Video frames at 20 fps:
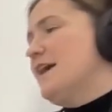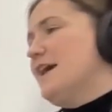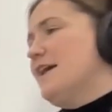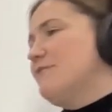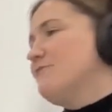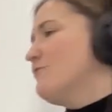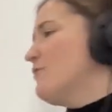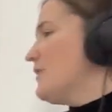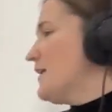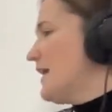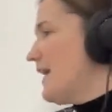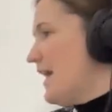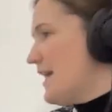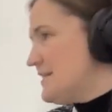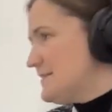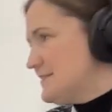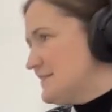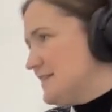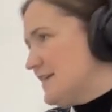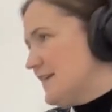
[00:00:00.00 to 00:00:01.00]

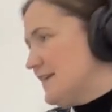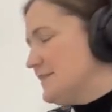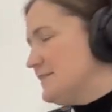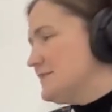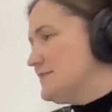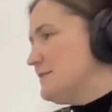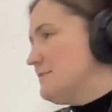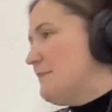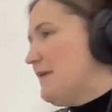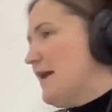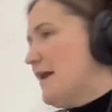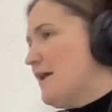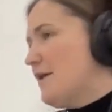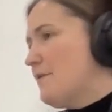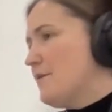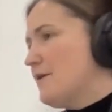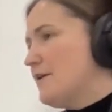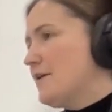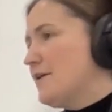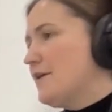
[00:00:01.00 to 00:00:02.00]
forecasting to
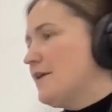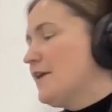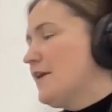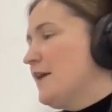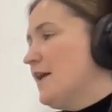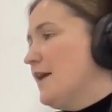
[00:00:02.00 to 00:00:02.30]
power